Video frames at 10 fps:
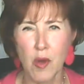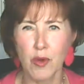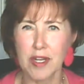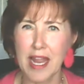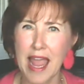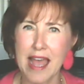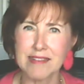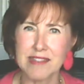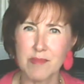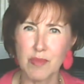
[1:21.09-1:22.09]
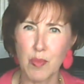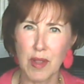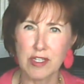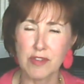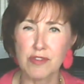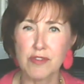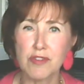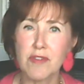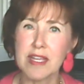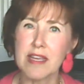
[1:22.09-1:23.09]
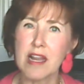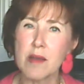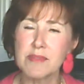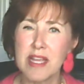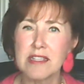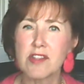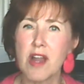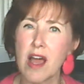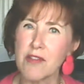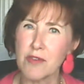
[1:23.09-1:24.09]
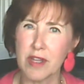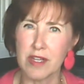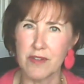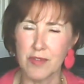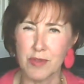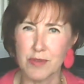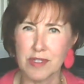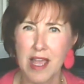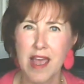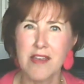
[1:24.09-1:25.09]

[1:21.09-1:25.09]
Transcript: We're going to ask them to register so they can get updates on other interviews